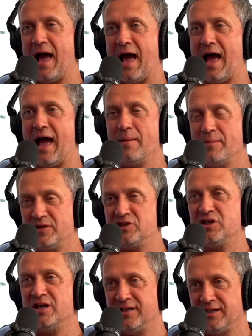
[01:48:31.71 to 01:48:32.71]
at a
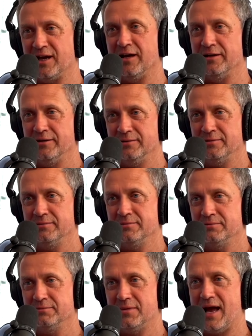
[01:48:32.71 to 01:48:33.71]
machine gun
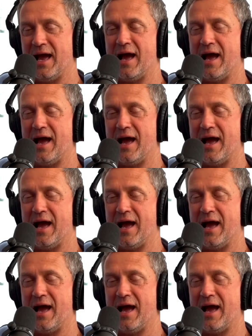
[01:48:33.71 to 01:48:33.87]
at